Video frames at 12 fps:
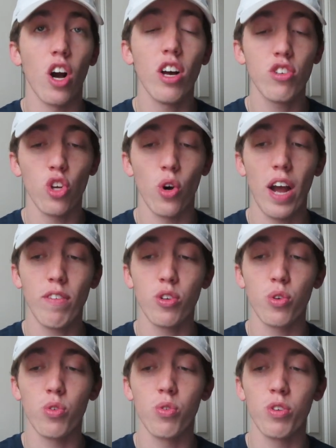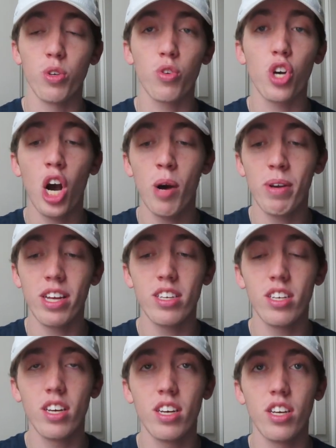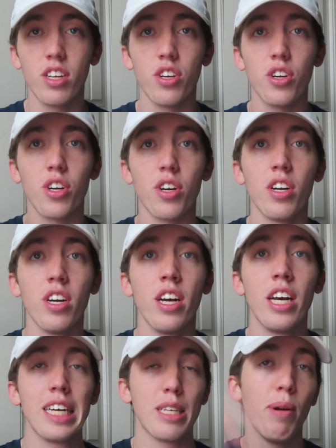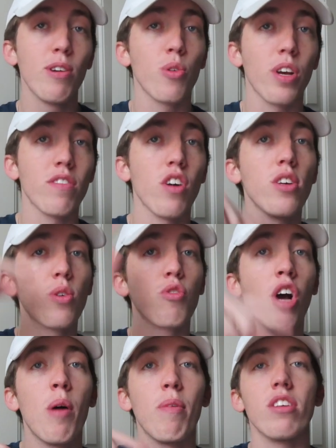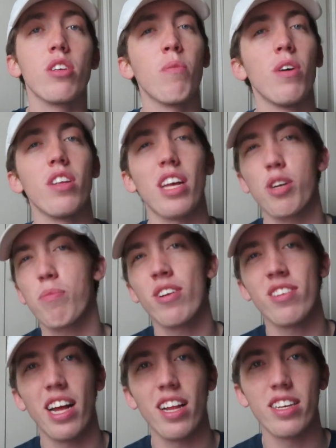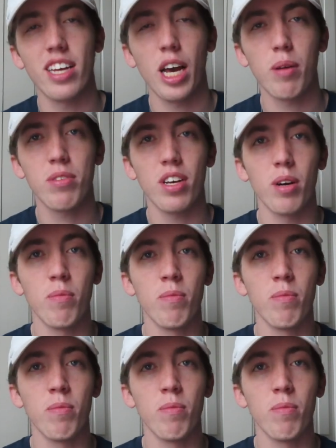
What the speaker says: also, when you comment your spiritual gifts, also comment somewhat like your personality types.